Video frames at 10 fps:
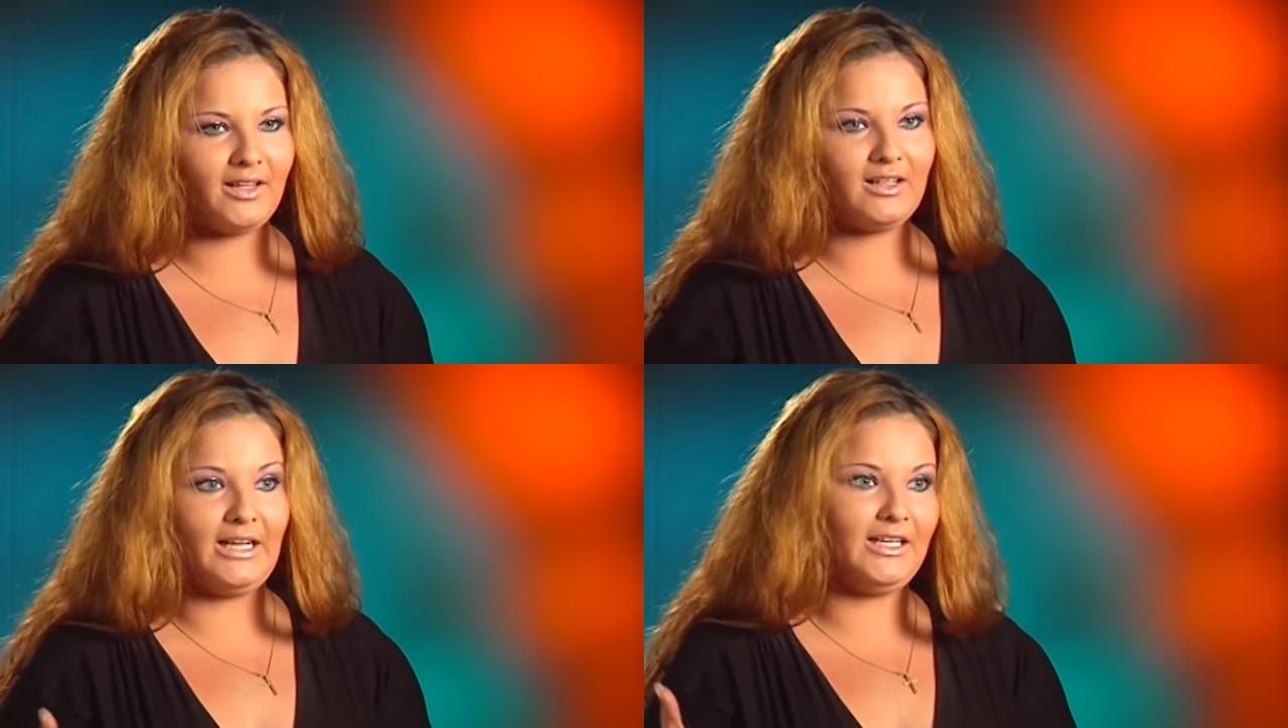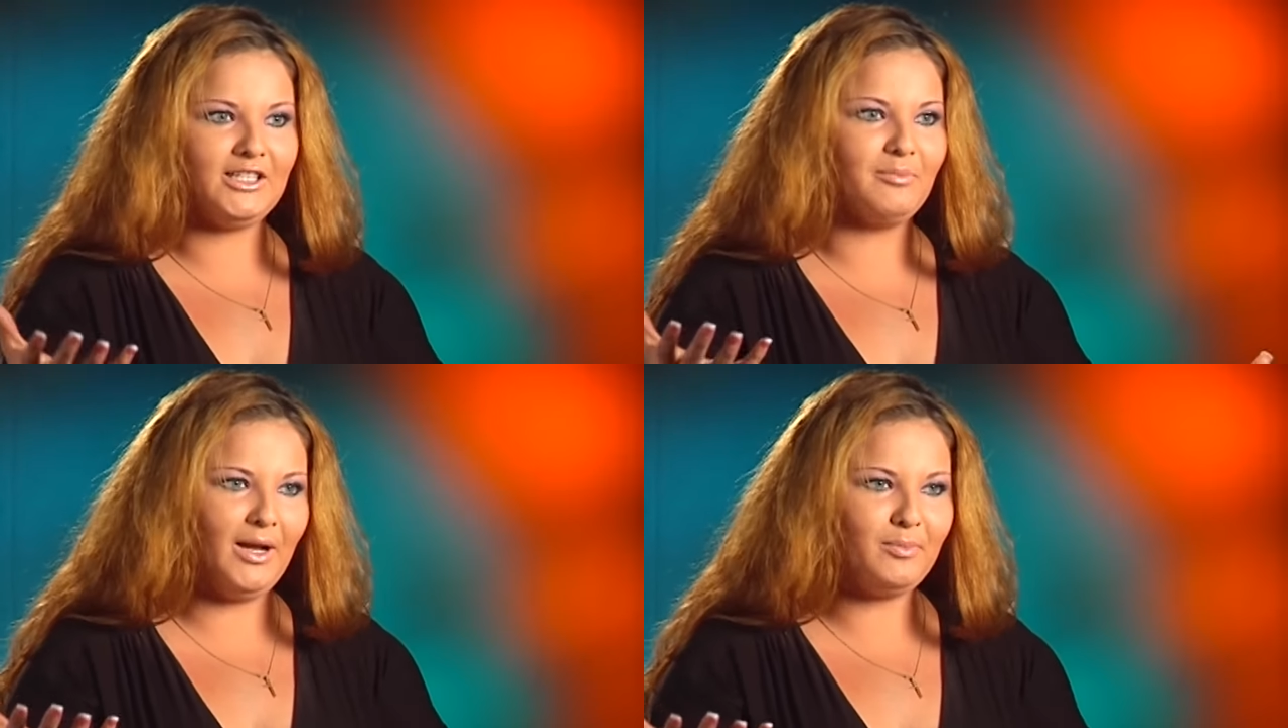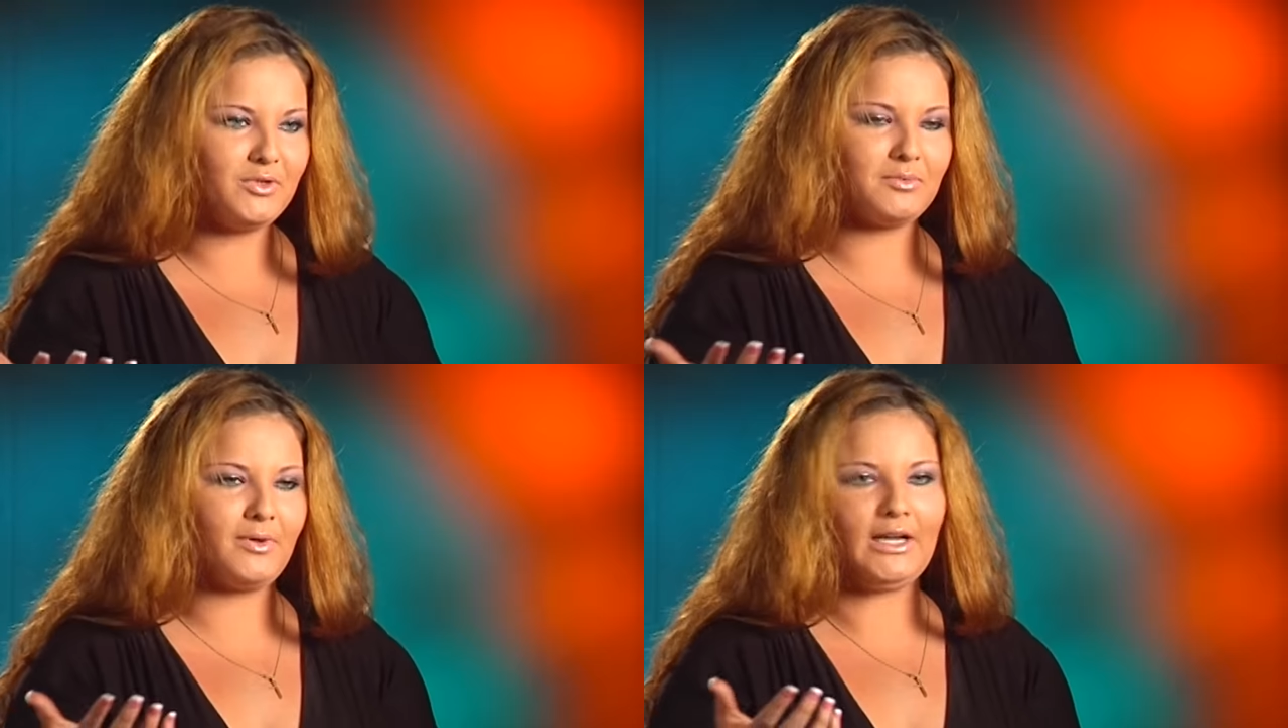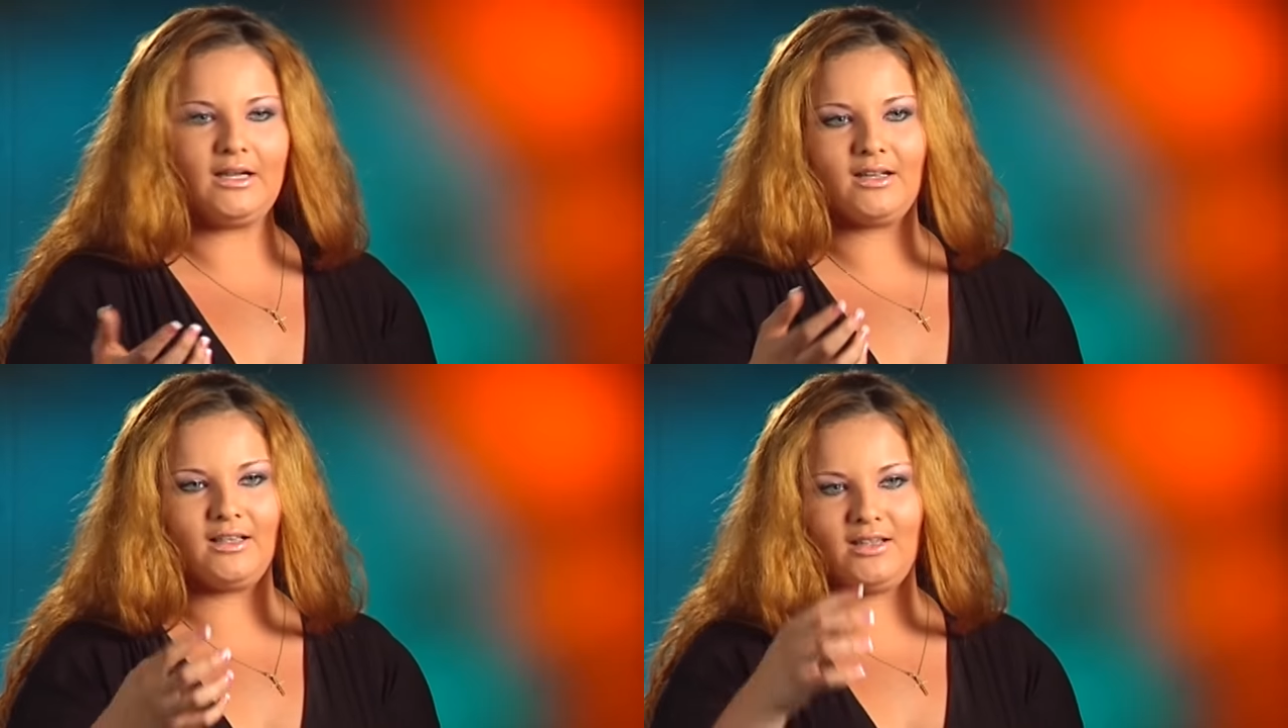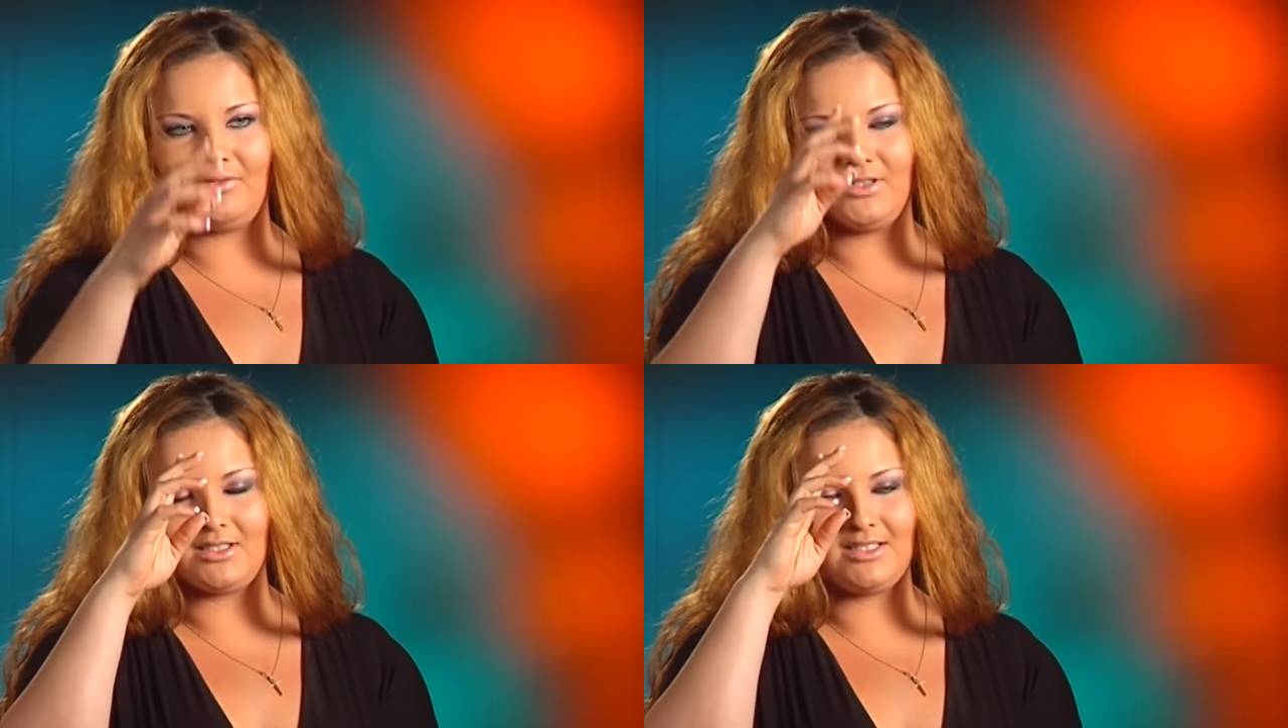Like, I need the pepper spray, and I
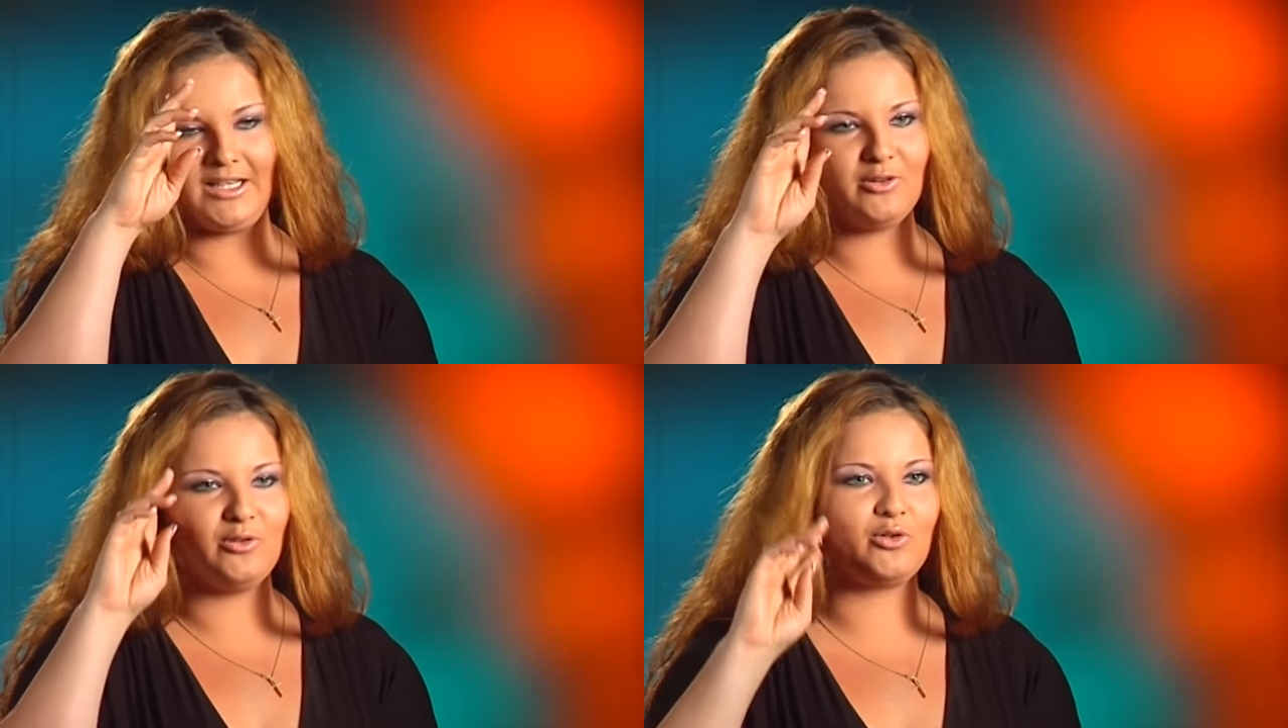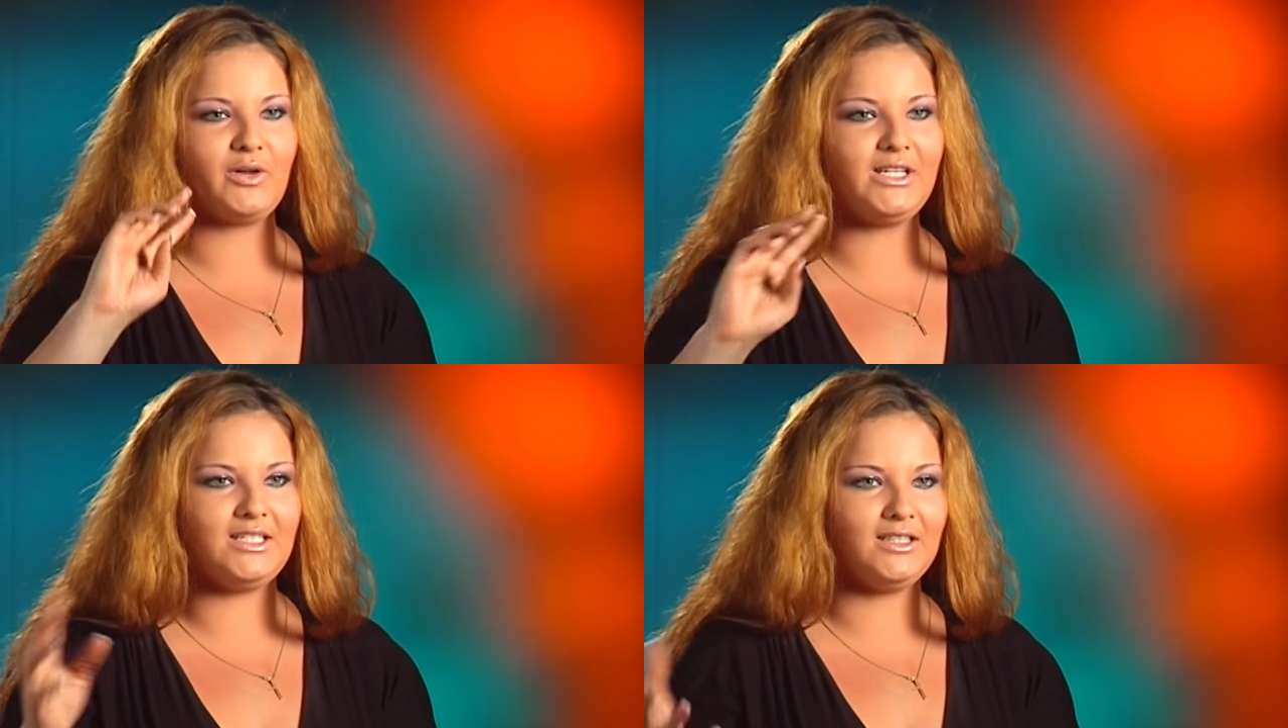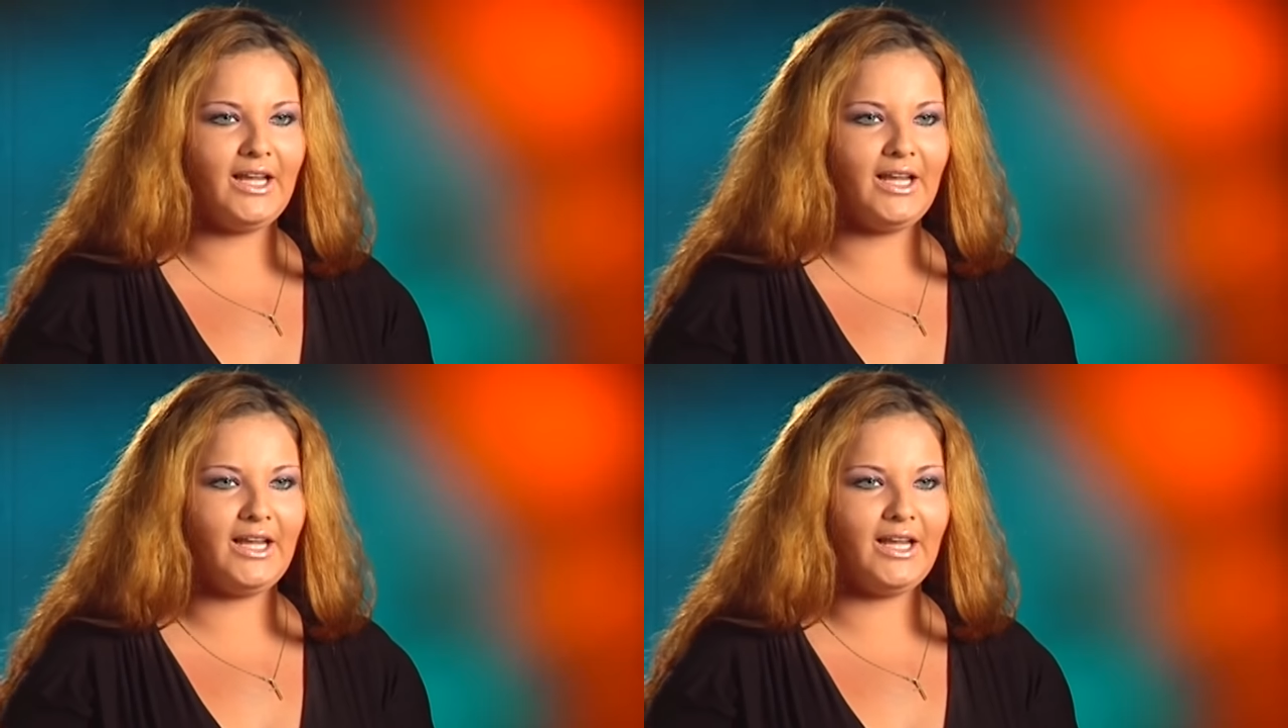leave this psycho crazy